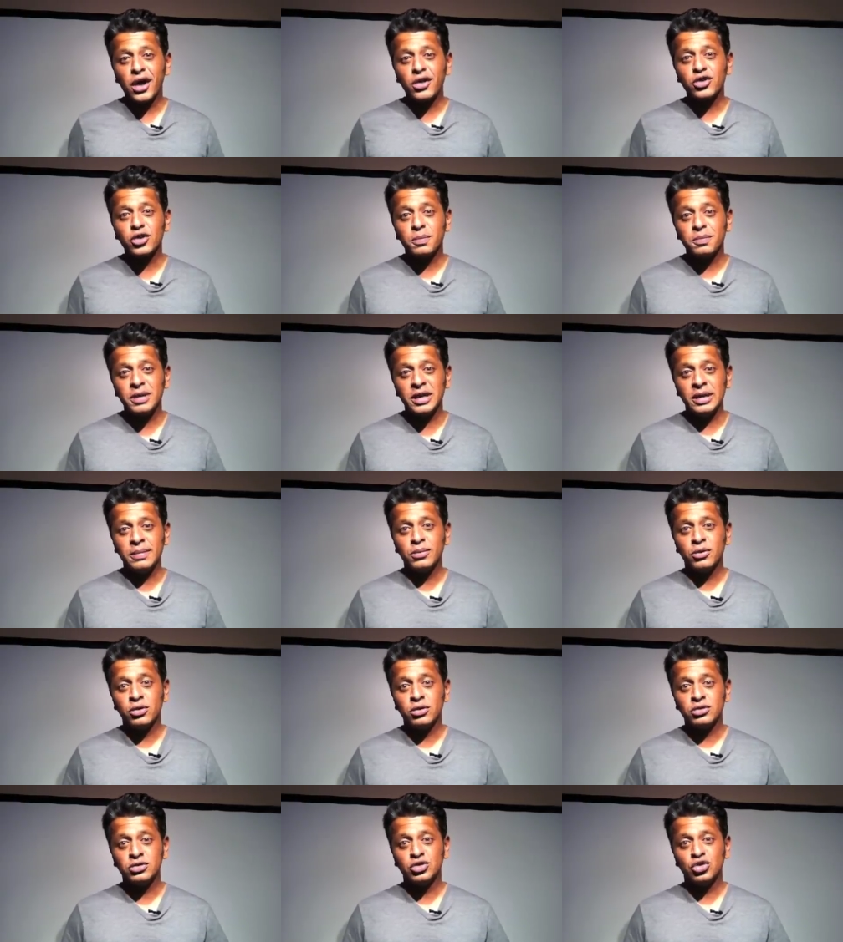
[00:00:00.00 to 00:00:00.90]
other
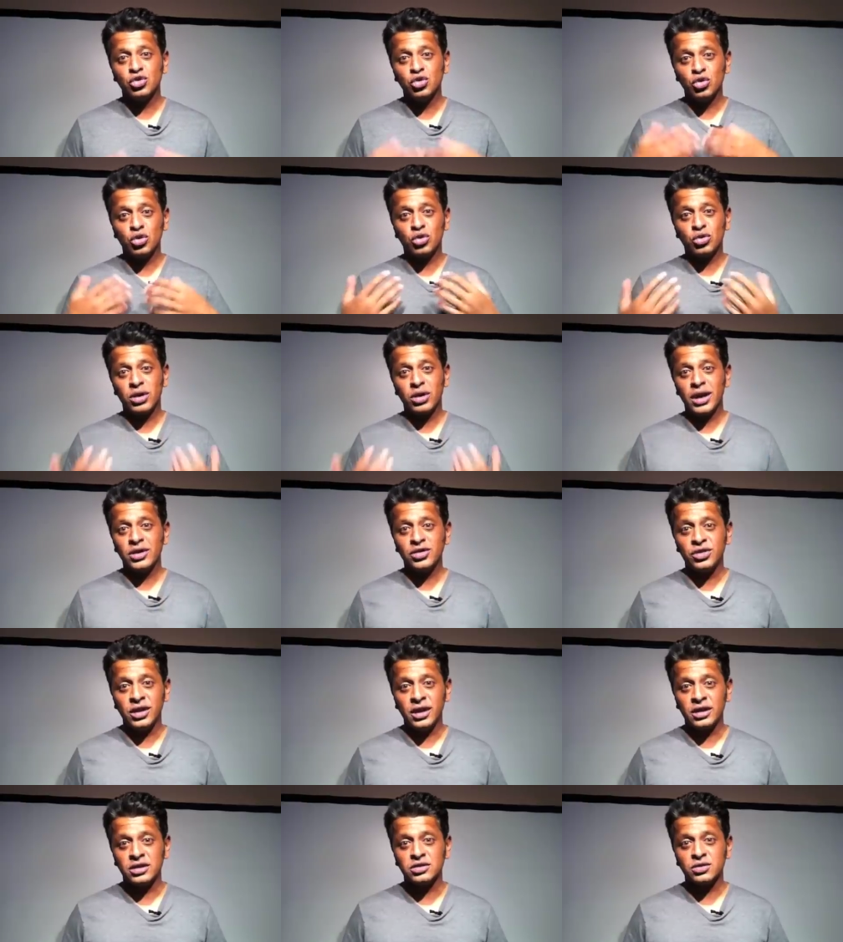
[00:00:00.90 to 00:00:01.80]
people to
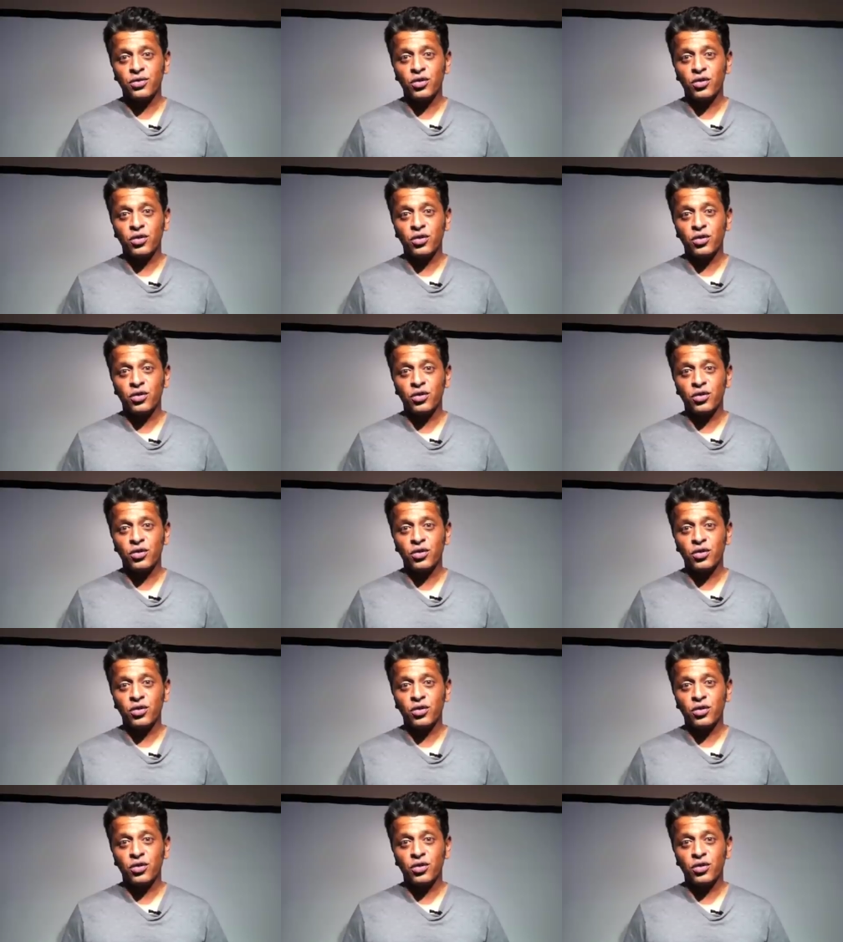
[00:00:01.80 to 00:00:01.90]
create things.